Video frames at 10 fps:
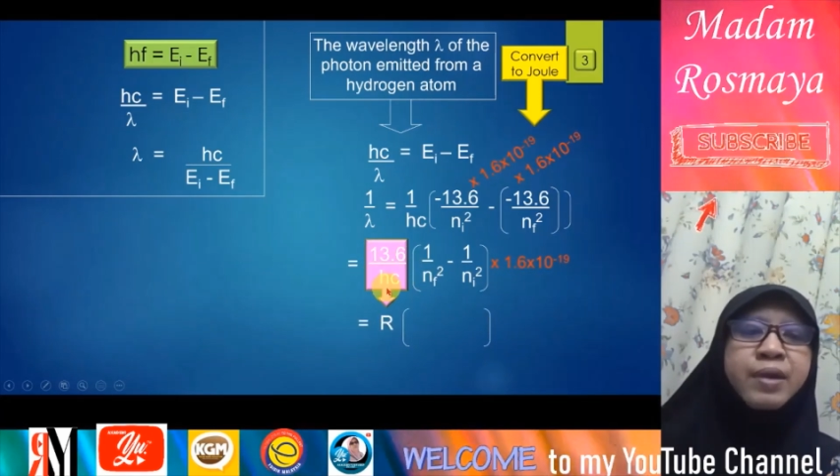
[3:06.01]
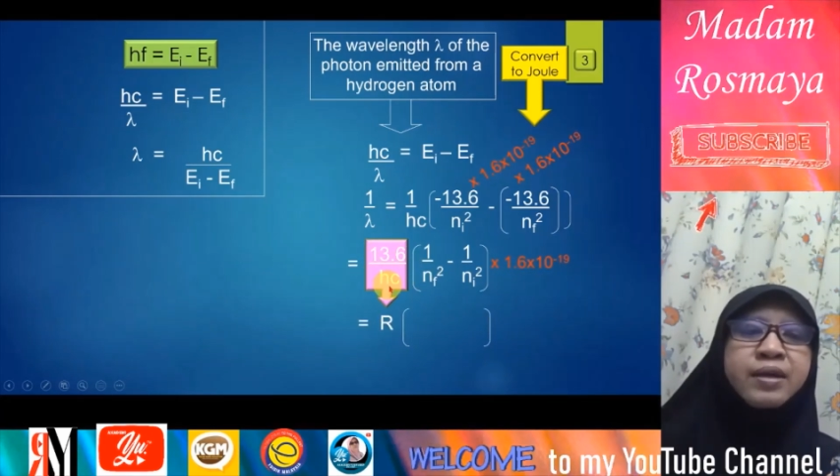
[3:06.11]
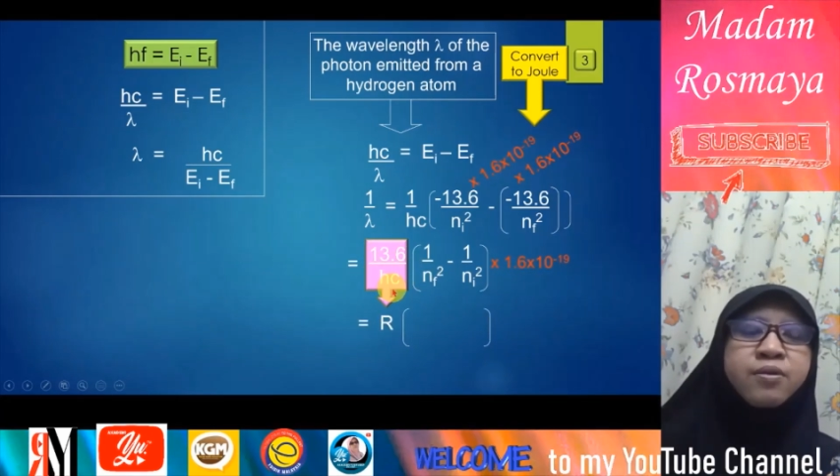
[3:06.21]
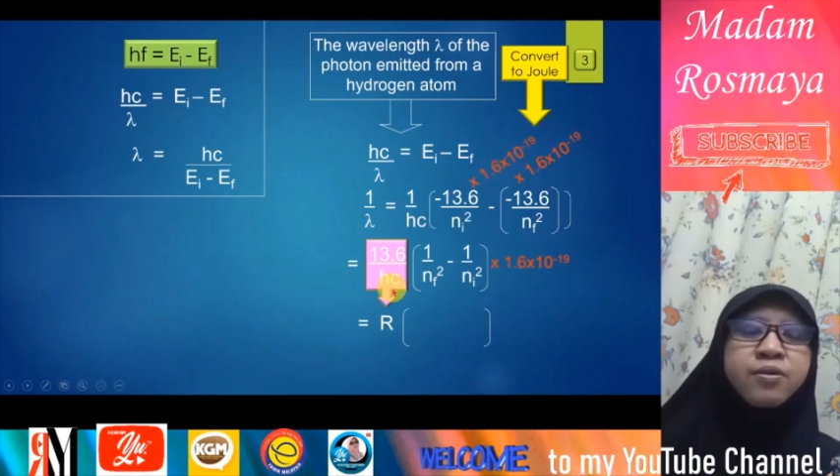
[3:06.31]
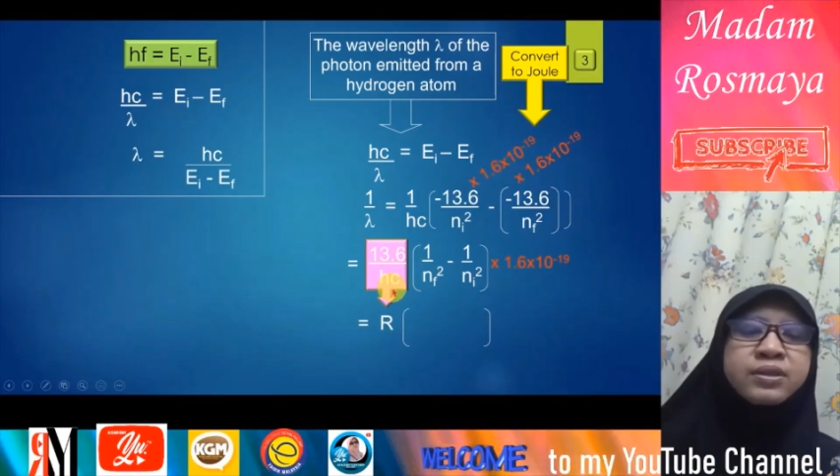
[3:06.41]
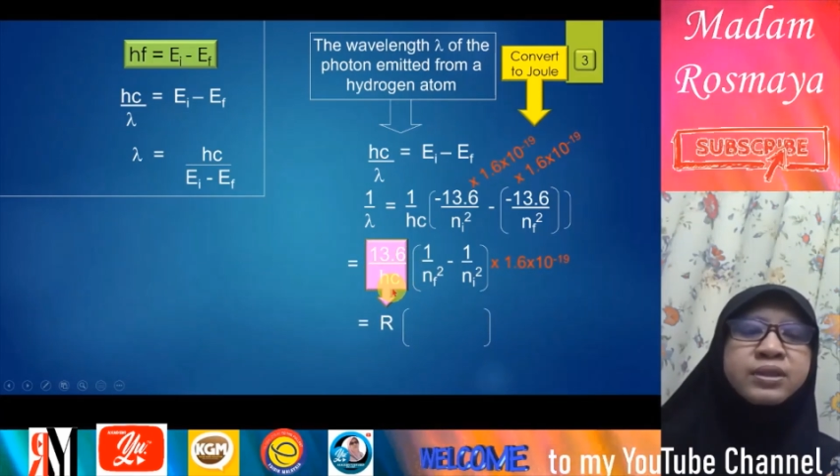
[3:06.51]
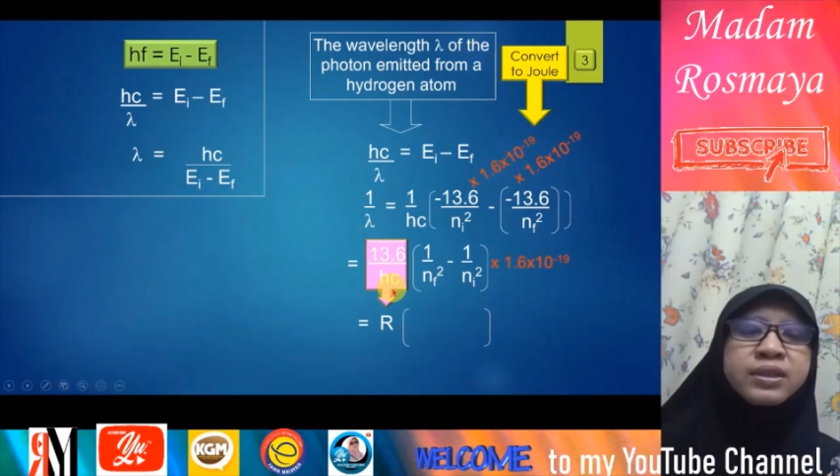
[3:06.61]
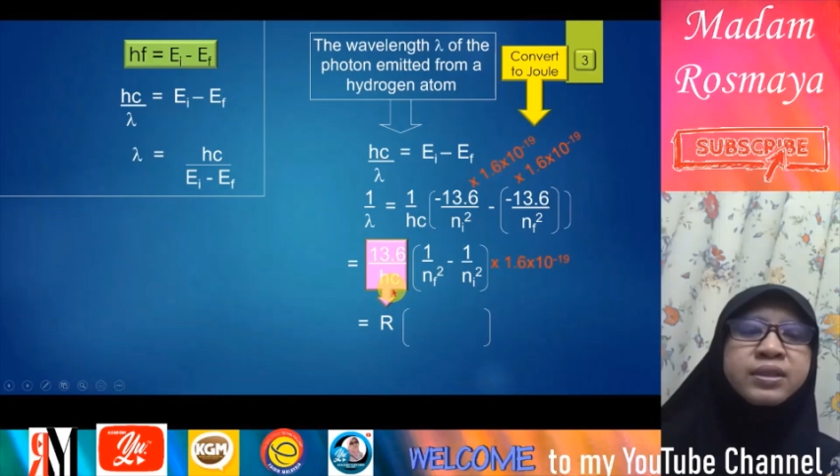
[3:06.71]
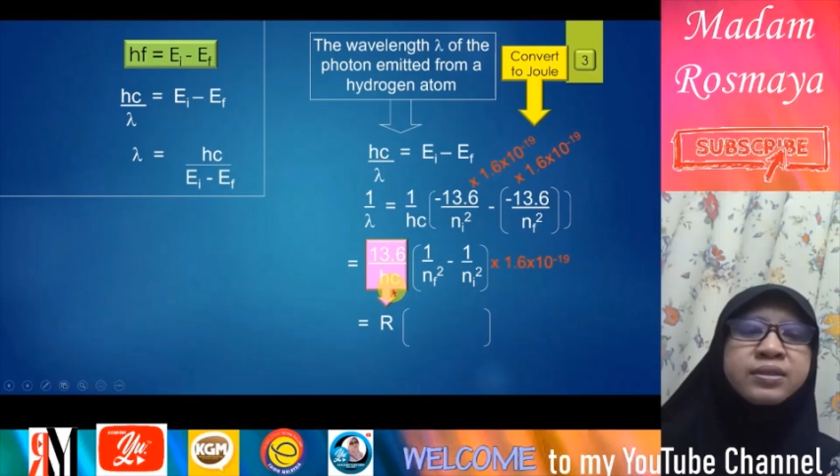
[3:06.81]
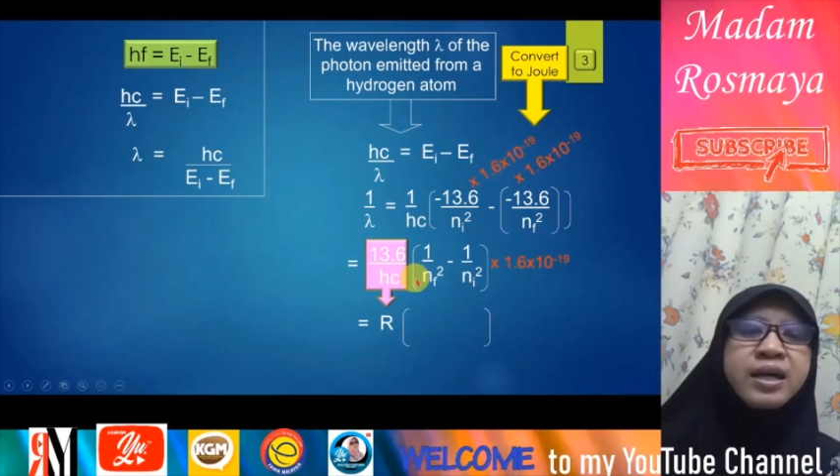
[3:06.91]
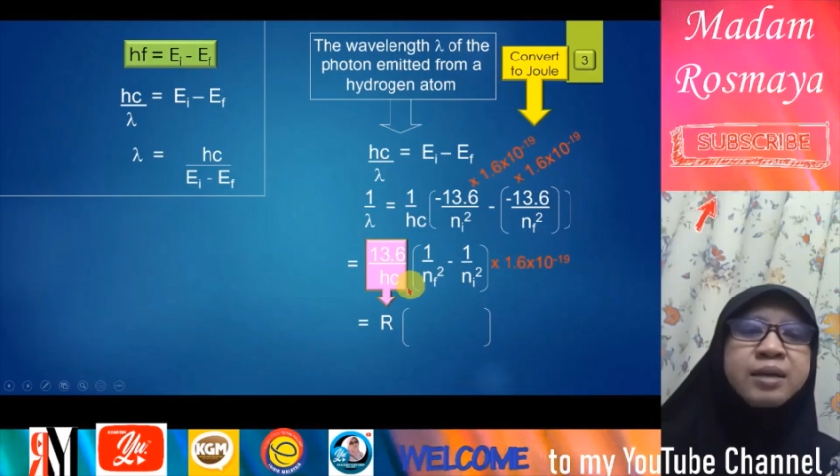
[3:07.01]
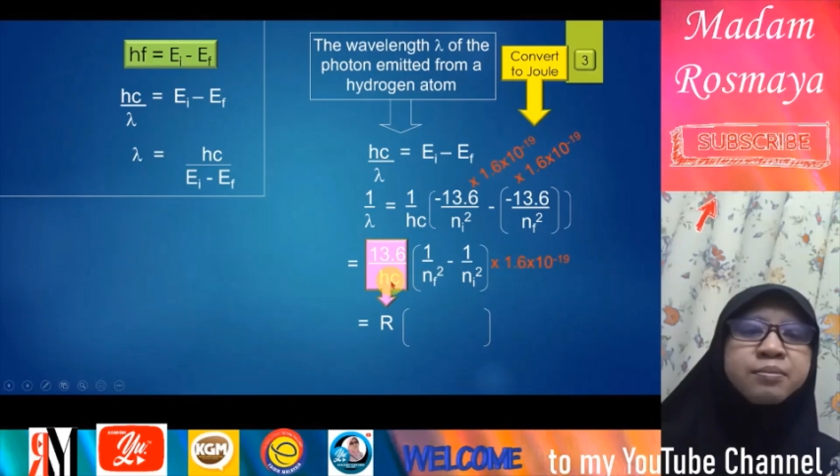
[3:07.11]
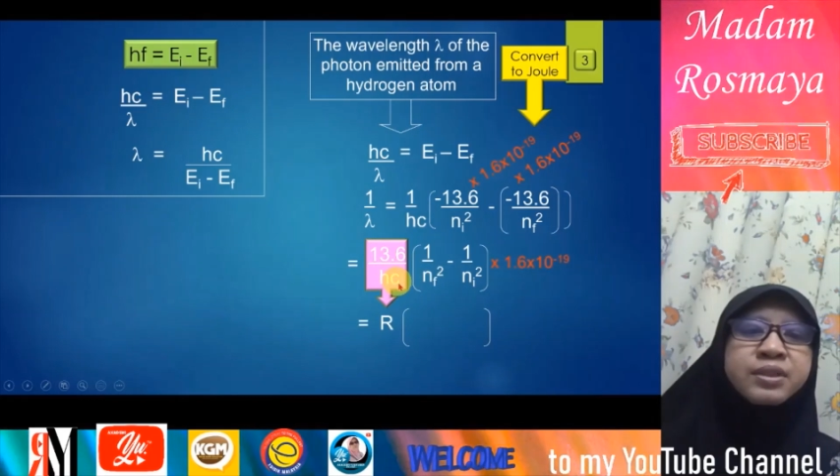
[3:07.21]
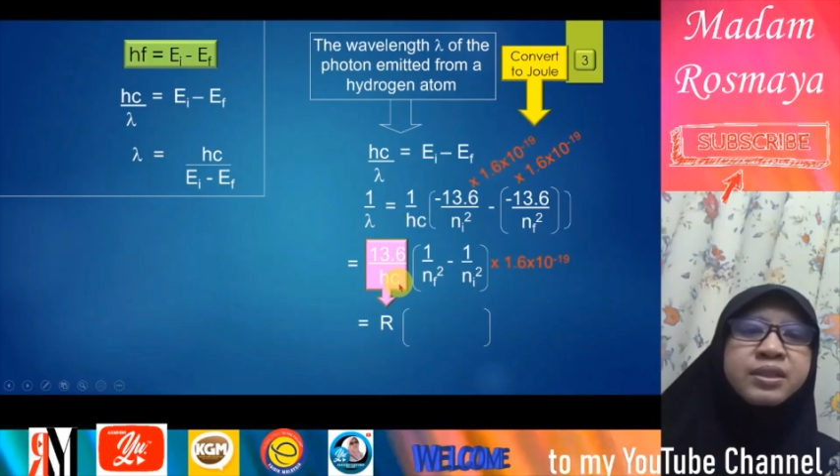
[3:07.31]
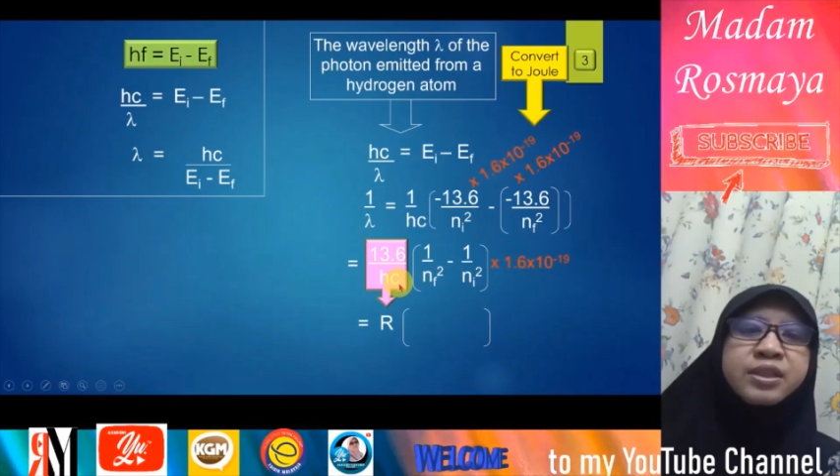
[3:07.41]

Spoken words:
Planck constant times the